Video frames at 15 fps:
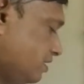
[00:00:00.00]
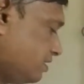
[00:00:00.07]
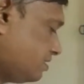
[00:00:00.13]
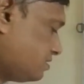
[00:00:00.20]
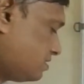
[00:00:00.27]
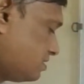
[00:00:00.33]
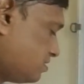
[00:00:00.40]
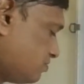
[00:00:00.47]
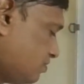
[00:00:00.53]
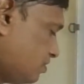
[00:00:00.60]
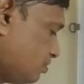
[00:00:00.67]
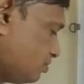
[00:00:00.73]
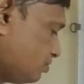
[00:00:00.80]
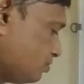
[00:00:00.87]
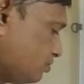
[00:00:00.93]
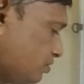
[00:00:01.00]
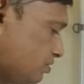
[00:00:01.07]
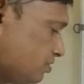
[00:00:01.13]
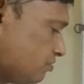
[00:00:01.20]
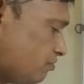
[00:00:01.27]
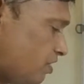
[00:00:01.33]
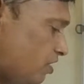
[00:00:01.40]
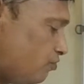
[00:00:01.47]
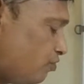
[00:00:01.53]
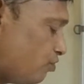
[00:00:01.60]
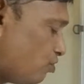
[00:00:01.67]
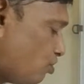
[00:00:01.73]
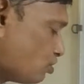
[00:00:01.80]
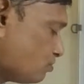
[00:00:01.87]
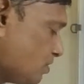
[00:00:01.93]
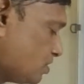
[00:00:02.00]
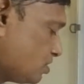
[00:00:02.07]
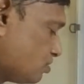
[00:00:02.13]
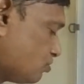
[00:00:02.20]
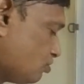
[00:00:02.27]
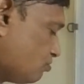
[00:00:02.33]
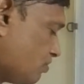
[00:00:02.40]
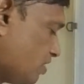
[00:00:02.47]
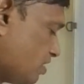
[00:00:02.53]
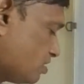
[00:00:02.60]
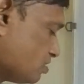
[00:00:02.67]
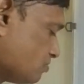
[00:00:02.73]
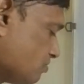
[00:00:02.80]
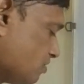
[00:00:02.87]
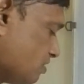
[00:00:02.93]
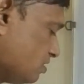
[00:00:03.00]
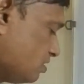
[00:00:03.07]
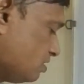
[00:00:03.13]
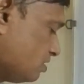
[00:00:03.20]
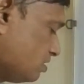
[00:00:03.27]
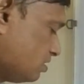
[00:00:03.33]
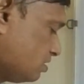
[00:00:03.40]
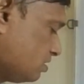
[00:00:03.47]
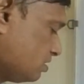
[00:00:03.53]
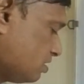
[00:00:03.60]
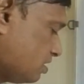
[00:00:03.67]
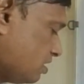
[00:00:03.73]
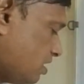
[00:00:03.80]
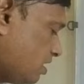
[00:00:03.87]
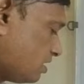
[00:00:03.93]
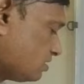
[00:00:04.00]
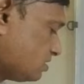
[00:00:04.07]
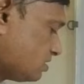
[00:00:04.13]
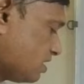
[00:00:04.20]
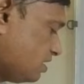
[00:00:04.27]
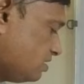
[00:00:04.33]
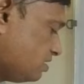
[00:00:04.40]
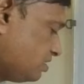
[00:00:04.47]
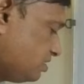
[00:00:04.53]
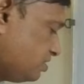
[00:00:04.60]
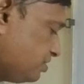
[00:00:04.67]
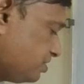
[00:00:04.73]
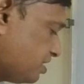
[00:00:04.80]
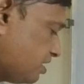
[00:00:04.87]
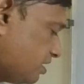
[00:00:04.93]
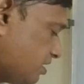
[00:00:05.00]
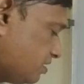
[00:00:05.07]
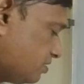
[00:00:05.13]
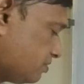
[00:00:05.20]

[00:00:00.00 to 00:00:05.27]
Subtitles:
is equal to, value for cos pi is equal to minus 1, r sine theta